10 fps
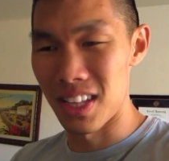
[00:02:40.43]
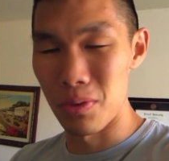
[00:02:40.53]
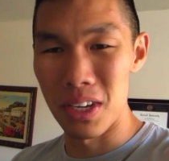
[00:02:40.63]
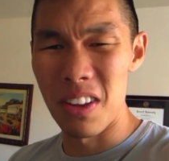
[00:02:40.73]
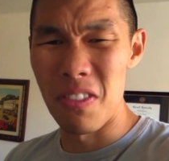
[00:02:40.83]
that they
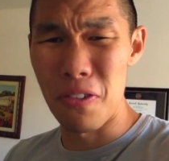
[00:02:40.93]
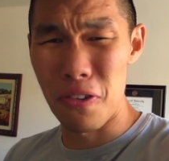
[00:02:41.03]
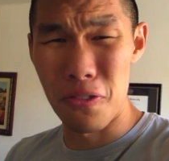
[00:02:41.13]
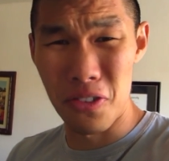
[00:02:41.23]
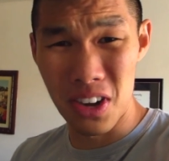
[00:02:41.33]
would give you for
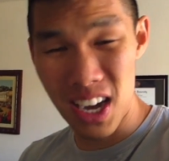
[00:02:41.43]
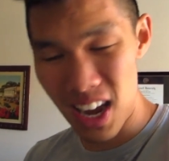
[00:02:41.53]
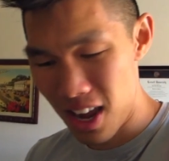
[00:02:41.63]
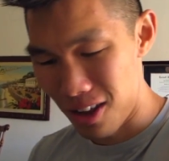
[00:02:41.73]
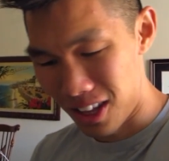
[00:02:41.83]
free.
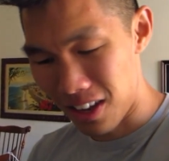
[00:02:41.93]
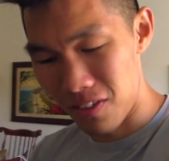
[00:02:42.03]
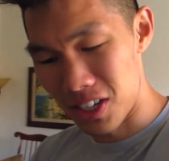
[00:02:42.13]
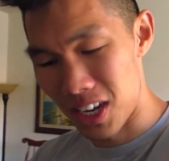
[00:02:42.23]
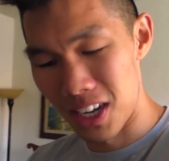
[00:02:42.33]
They give
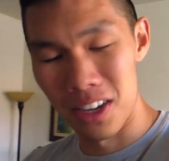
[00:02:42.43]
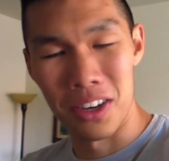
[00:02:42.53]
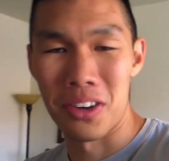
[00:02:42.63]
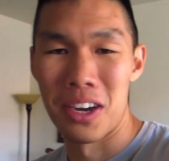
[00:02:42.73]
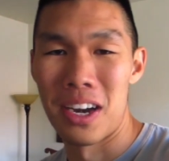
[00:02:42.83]
you a ten
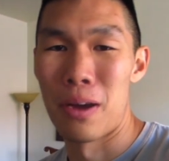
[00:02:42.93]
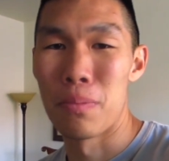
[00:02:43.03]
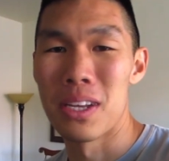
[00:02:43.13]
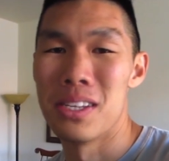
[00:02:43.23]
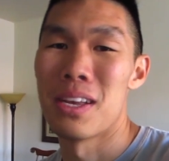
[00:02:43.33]
dollar credit now
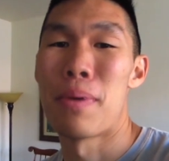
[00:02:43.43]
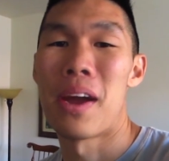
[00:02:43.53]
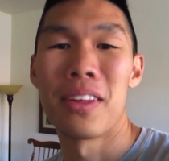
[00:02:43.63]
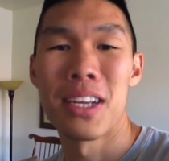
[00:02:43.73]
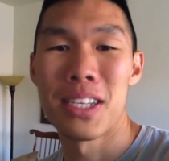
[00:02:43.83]
because
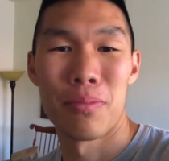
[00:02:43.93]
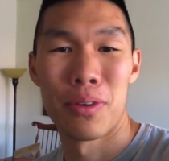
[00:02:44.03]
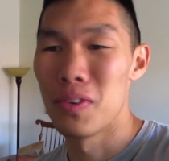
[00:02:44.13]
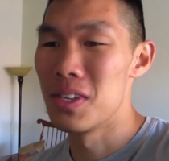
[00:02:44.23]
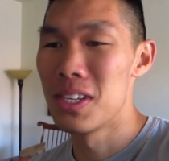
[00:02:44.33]
apparently
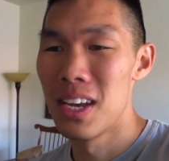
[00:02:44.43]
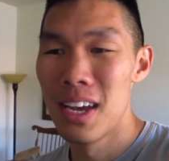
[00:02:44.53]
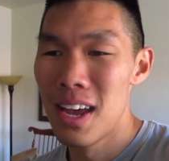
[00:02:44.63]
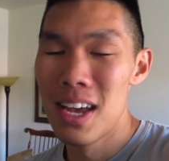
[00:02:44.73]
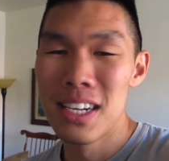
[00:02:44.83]
someone was
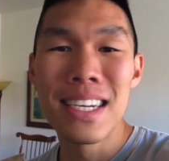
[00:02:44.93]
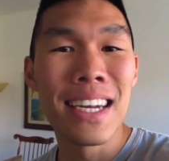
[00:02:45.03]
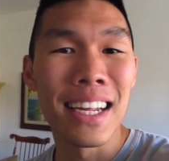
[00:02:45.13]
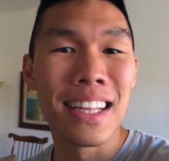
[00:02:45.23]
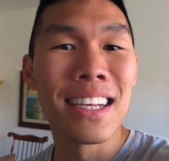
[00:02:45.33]

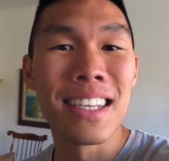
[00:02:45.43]
cheating the